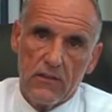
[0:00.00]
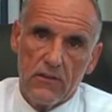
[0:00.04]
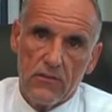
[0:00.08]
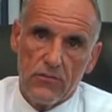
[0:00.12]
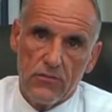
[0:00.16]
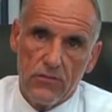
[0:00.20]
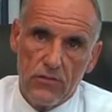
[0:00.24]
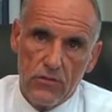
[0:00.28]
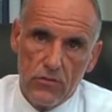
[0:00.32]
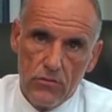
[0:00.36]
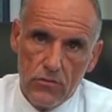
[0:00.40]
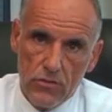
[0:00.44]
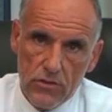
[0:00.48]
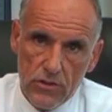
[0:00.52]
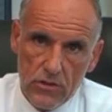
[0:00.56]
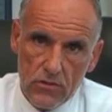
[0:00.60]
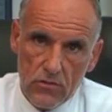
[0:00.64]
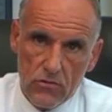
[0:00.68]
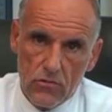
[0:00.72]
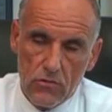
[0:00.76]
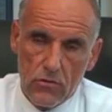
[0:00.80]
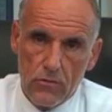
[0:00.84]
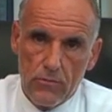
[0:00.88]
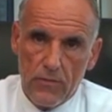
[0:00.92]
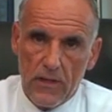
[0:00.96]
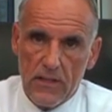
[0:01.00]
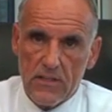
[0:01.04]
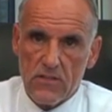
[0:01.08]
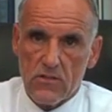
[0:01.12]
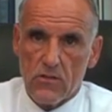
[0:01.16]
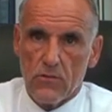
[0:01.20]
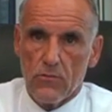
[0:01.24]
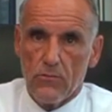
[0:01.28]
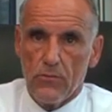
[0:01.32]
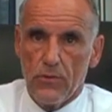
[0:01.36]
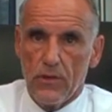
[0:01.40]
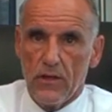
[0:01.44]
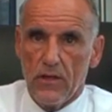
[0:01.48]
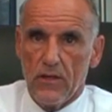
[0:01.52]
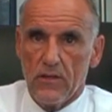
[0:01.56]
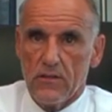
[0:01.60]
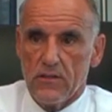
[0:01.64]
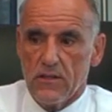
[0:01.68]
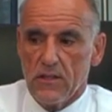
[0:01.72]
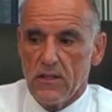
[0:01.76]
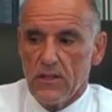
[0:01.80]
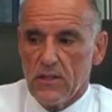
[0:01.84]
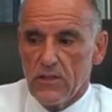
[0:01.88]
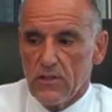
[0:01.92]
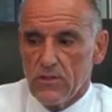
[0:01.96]
in the fusion group as
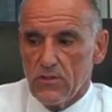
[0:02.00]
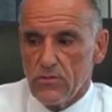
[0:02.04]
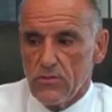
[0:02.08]
compared